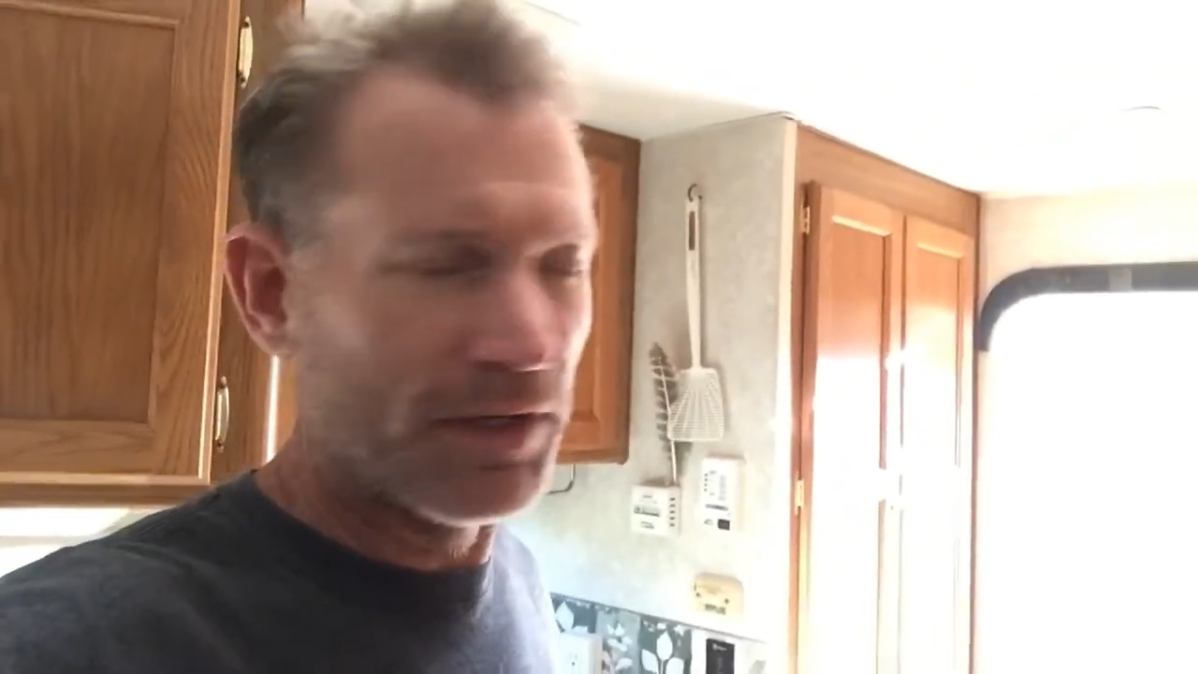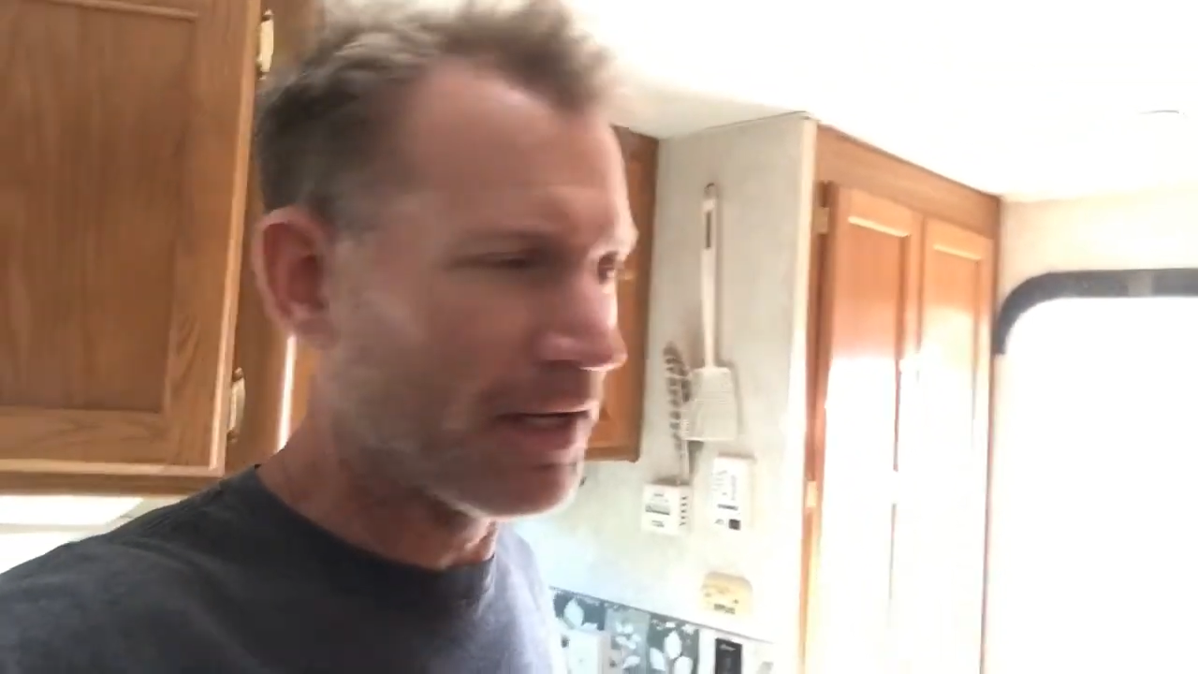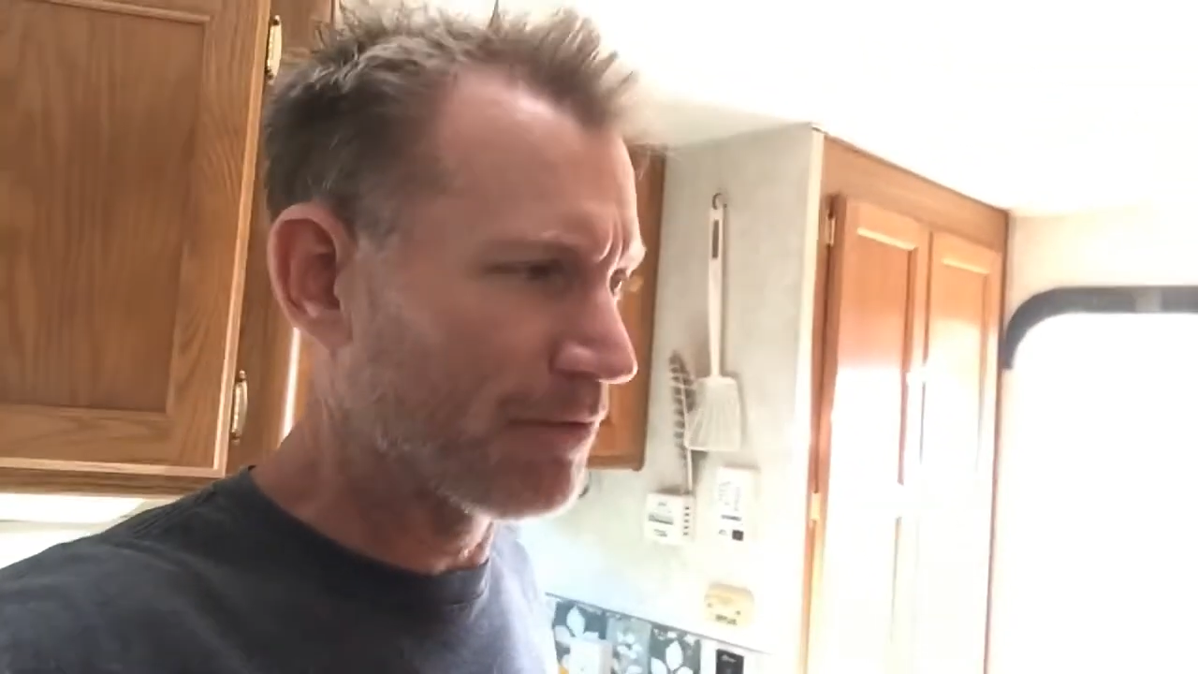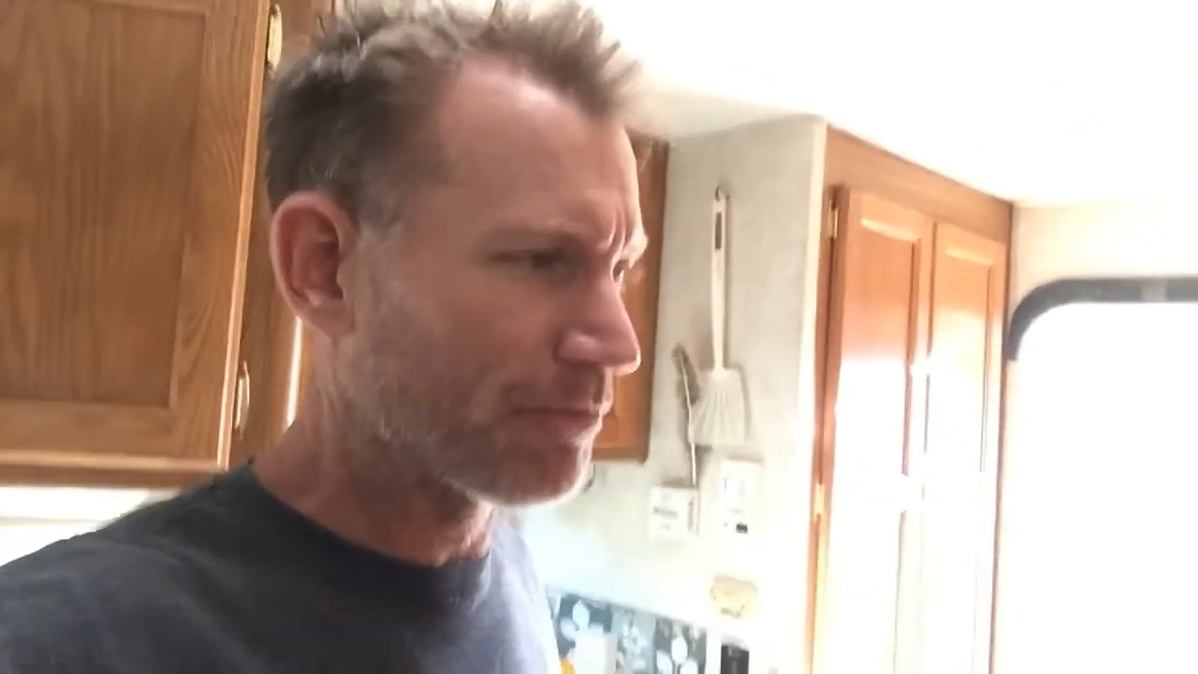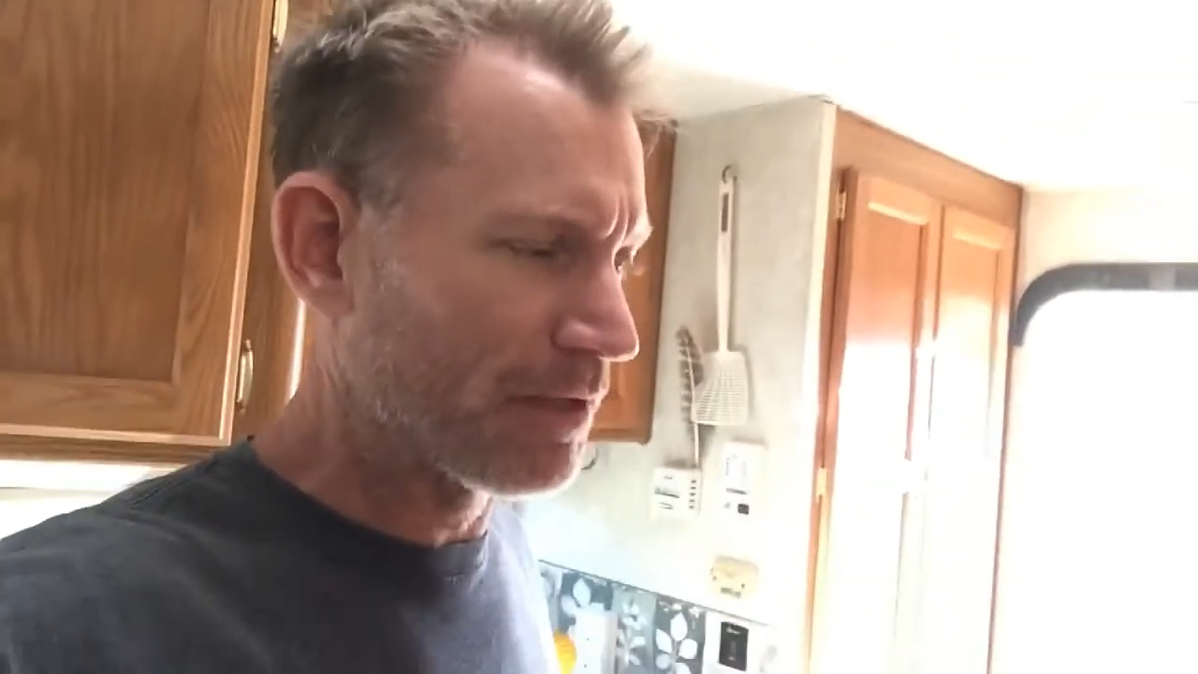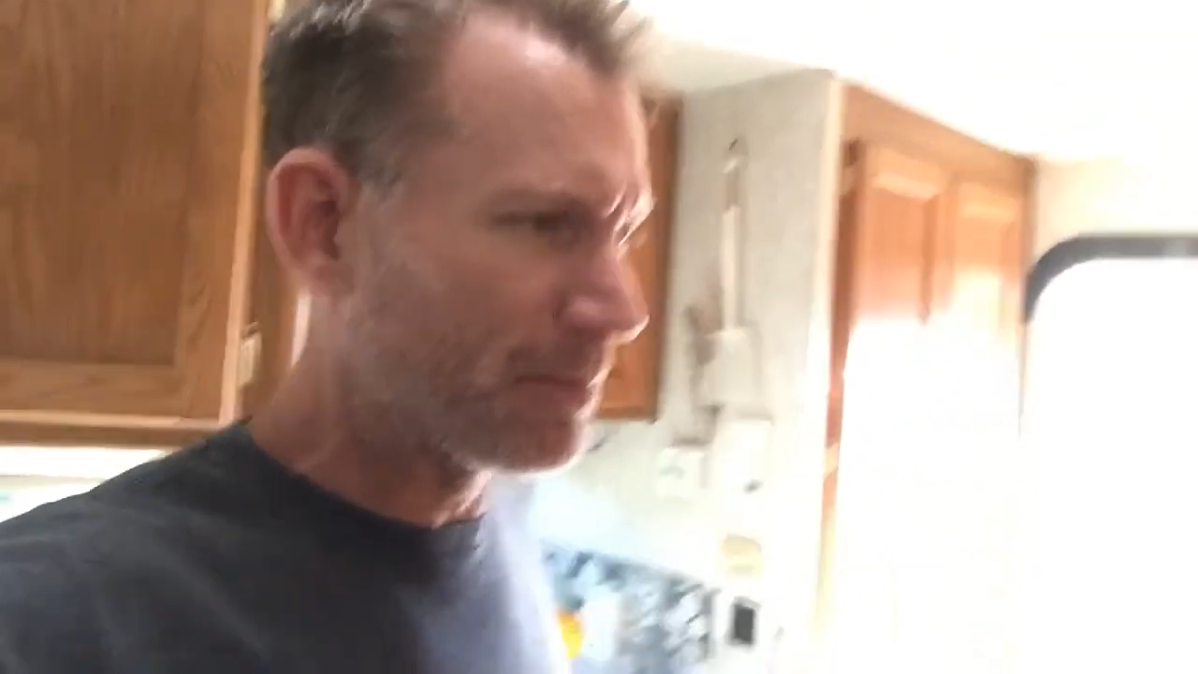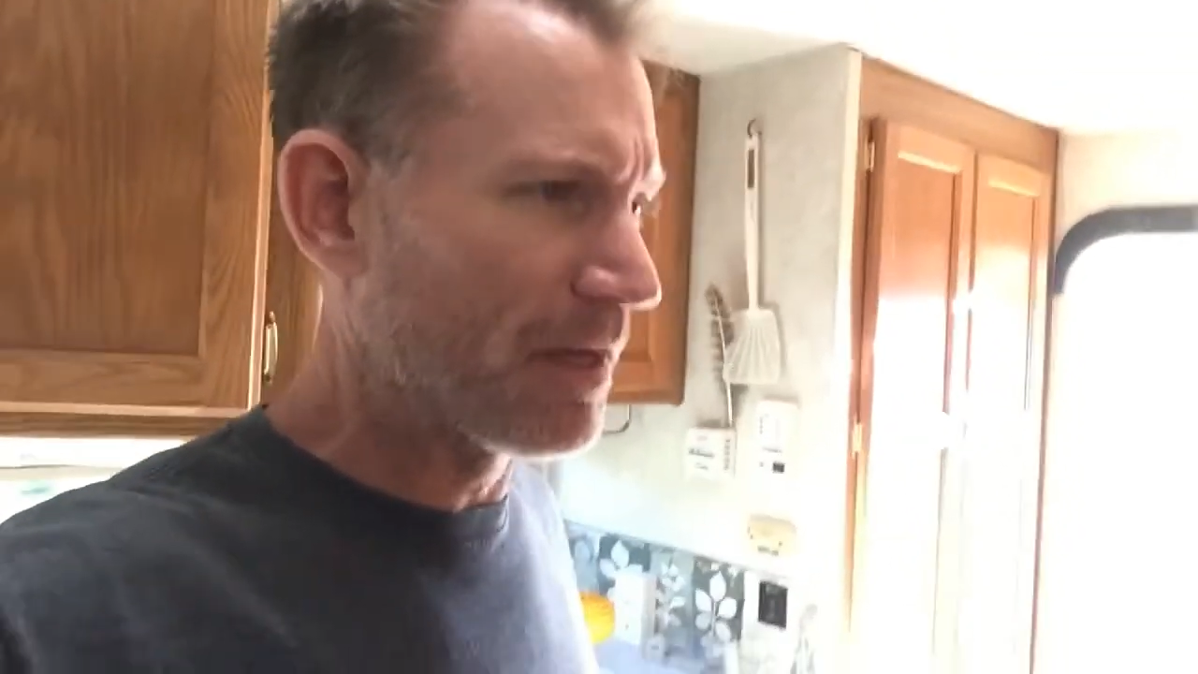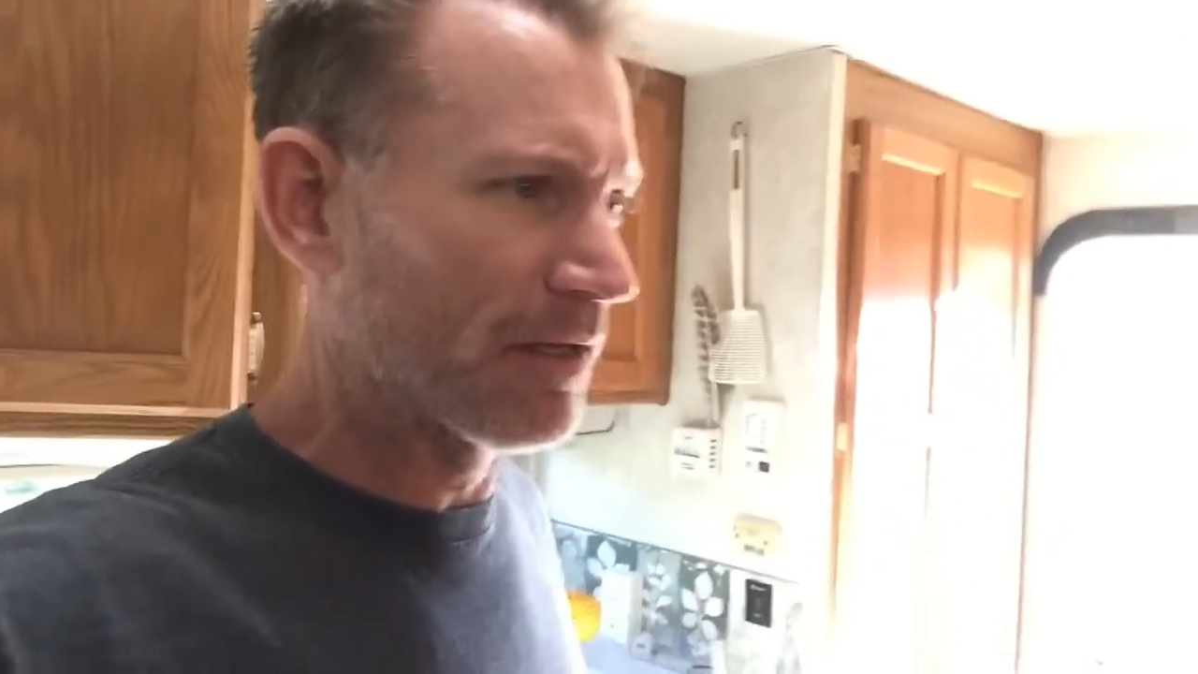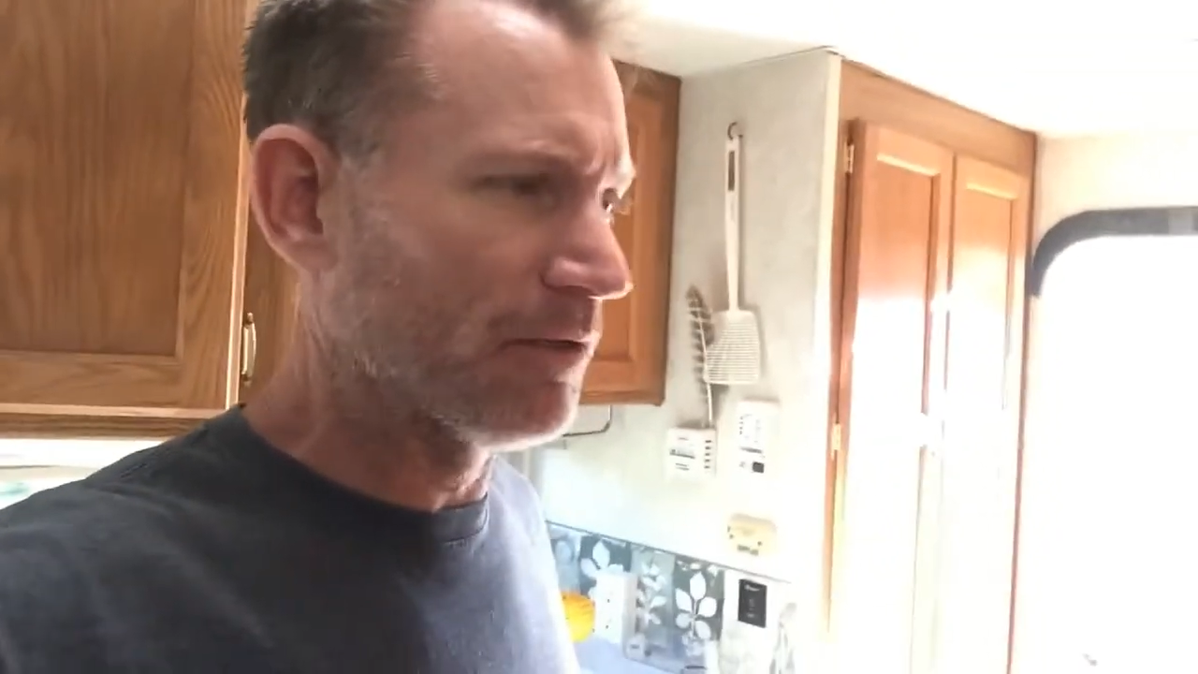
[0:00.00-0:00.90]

it kind of freaked me out a